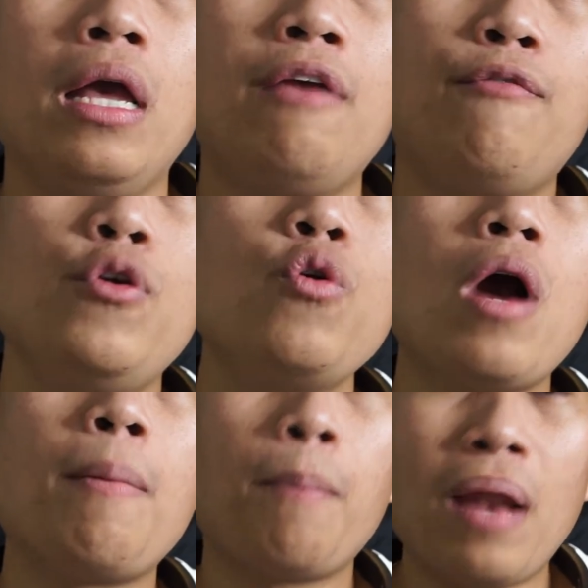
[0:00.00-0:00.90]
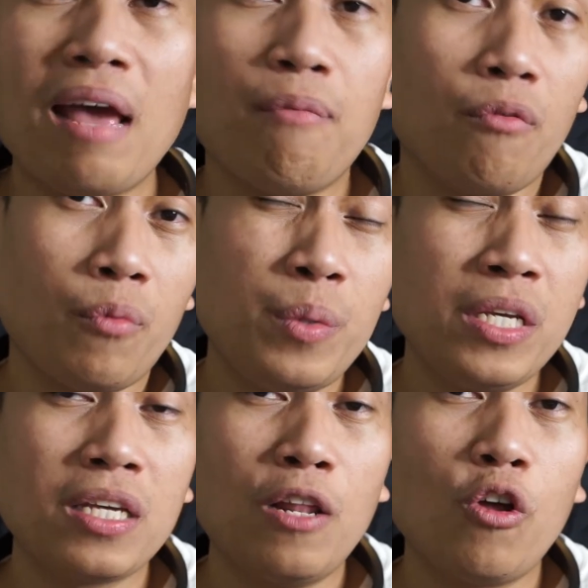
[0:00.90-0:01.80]
if you apply for
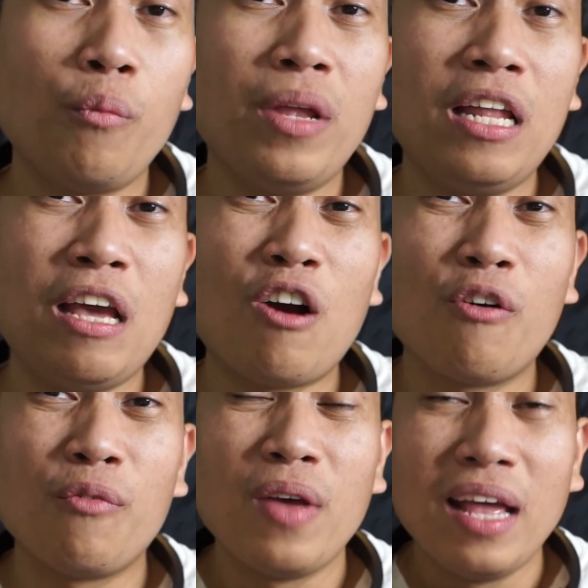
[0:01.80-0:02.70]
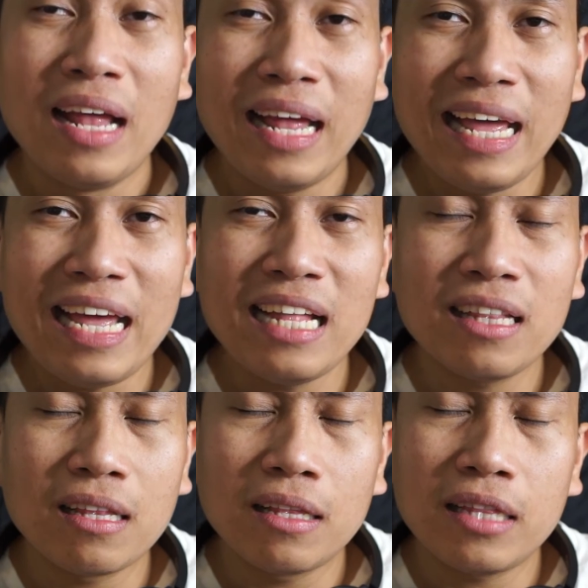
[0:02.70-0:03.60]
provincial nominee of
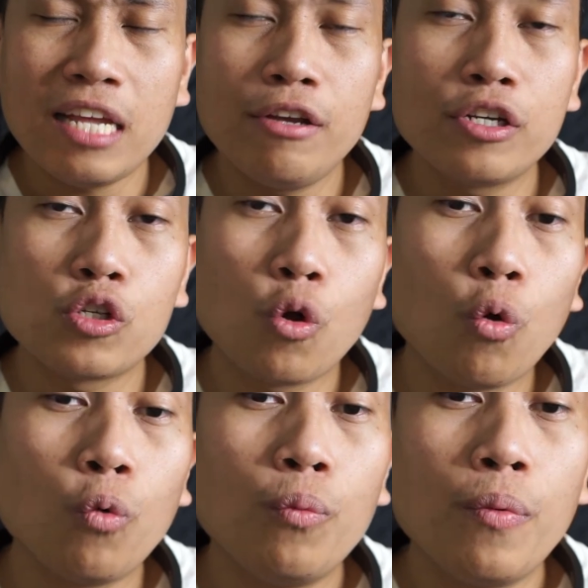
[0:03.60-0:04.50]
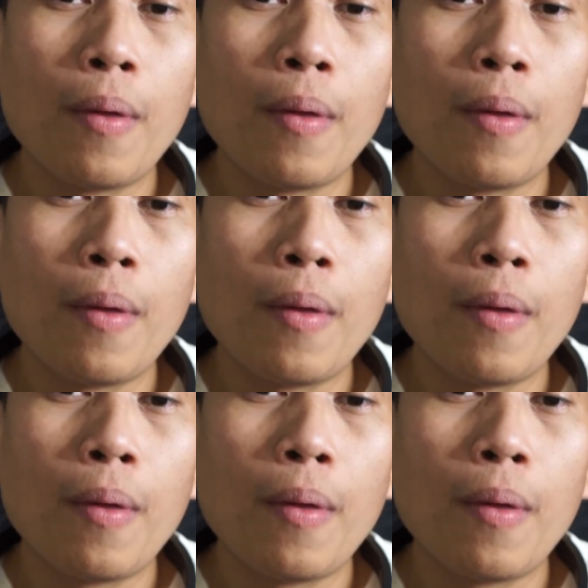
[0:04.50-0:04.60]
eighteen years old